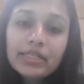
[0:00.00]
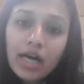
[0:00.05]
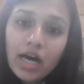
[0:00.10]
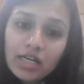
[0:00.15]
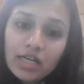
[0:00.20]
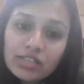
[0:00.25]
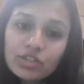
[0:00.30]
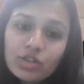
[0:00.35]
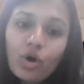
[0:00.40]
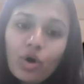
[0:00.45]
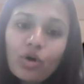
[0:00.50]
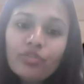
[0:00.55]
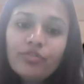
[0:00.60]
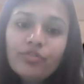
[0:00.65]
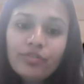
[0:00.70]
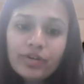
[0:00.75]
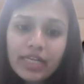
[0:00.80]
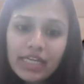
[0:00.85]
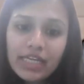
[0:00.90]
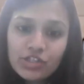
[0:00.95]
task
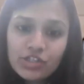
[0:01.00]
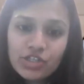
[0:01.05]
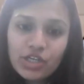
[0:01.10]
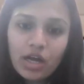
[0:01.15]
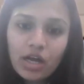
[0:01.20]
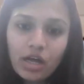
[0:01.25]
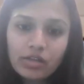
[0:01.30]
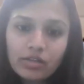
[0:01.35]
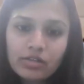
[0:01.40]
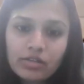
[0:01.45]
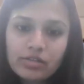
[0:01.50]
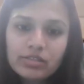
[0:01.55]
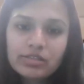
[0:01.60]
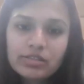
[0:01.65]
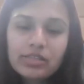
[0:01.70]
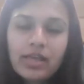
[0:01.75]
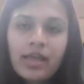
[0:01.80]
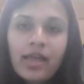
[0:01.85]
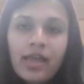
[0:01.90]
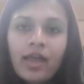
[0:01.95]
of teaching
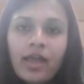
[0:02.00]
others.